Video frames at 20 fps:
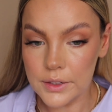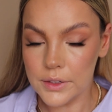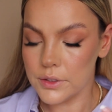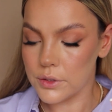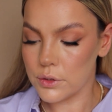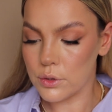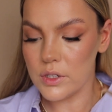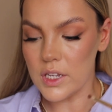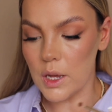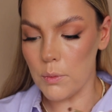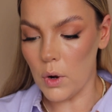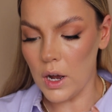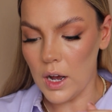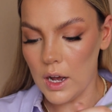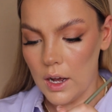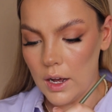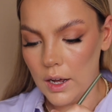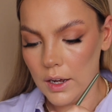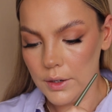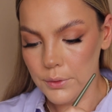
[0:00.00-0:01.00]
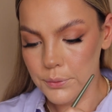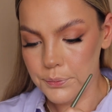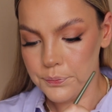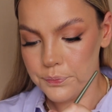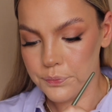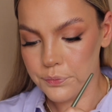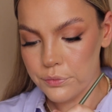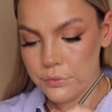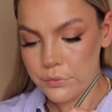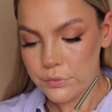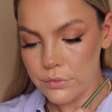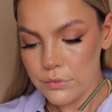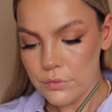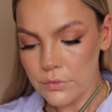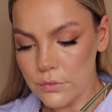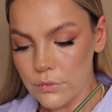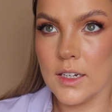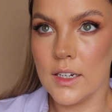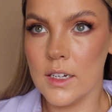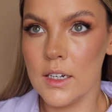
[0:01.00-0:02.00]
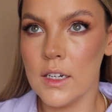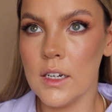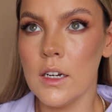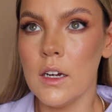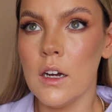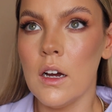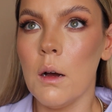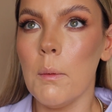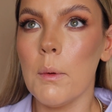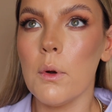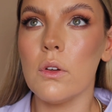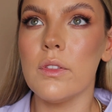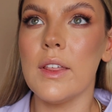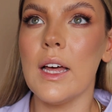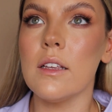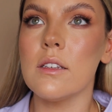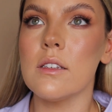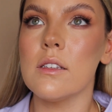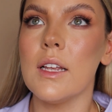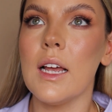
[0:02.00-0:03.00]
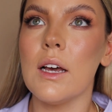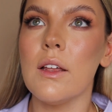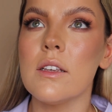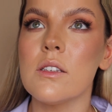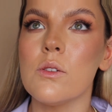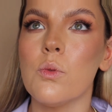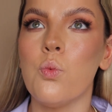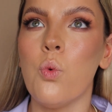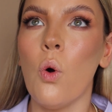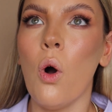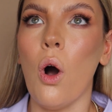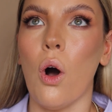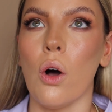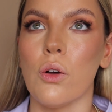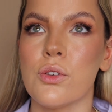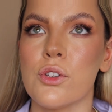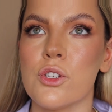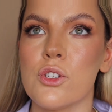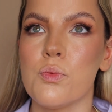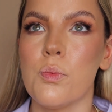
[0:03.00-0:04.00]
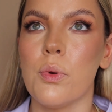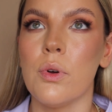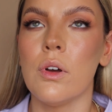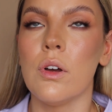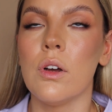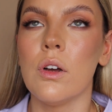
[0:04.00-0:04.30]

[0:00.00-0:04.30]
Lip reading: Excusez-moi. Oh my god, there's a wasp.